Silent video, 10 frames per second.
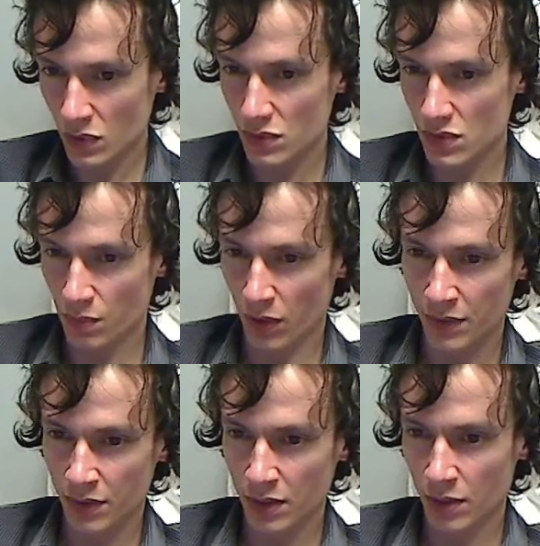Despite
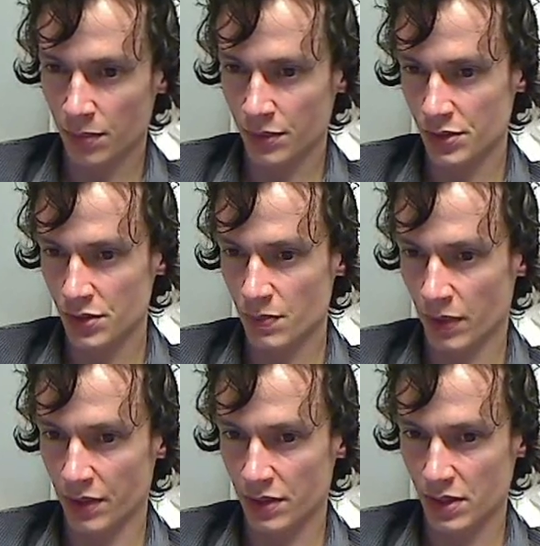the guilt produced
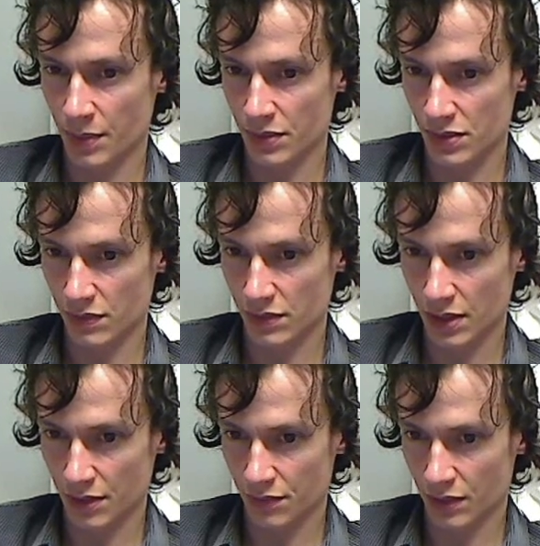by the acceptance of
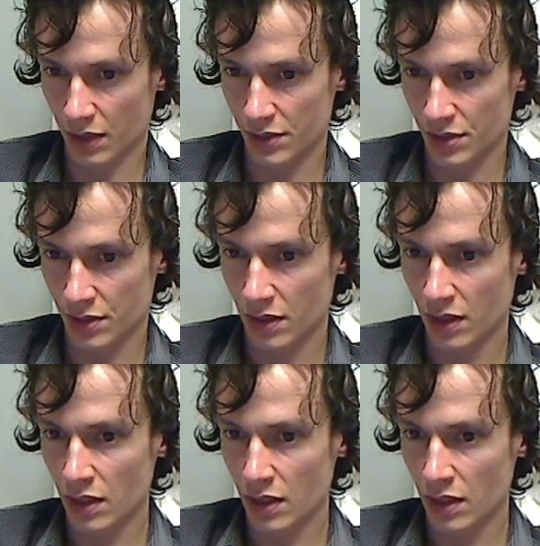objectification,